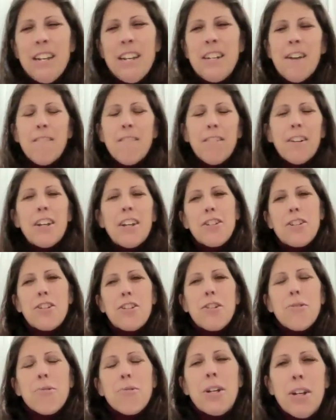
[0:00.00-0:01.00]
definitely a
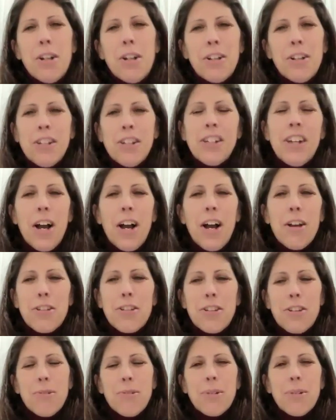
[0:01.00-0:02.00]

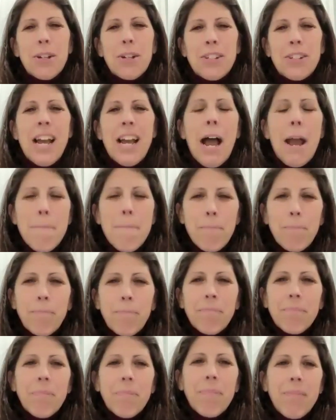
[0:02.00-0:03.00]
surreal time.
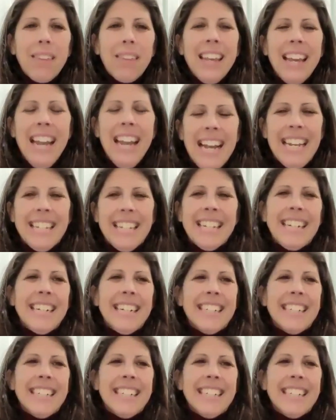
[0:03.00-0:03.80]
And